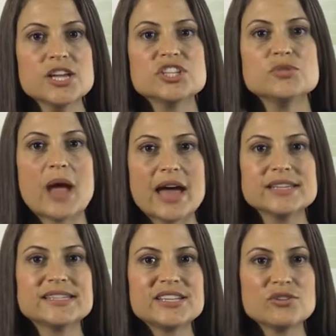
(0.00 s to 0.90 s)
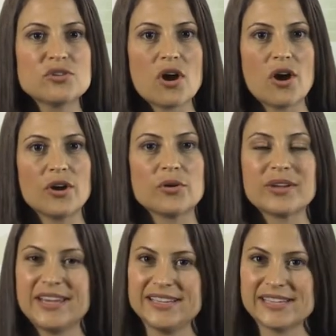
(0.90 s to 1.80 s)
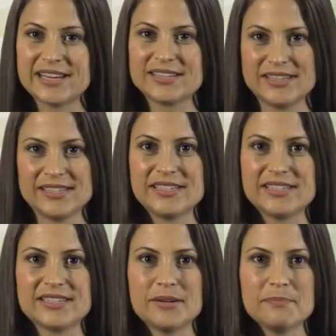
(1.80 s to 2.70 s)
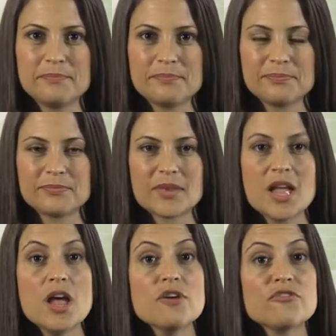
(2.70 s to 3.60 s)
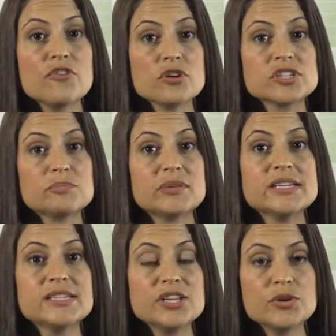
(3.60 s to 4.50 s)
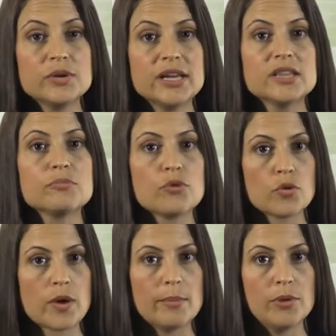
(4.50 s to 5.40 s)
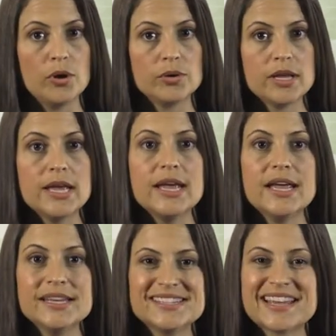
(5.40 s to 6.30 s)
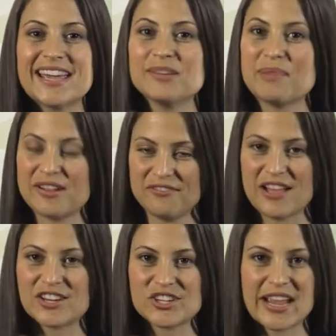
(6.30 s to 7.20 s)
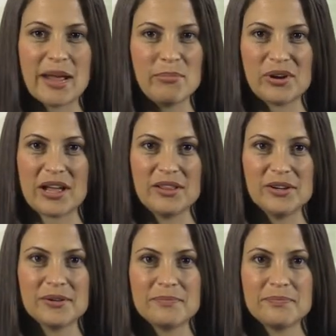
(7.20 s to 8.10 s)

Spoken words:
To add a single card or key tag to the system. First, place the unit in the program mode, indicated by a flashing amber color.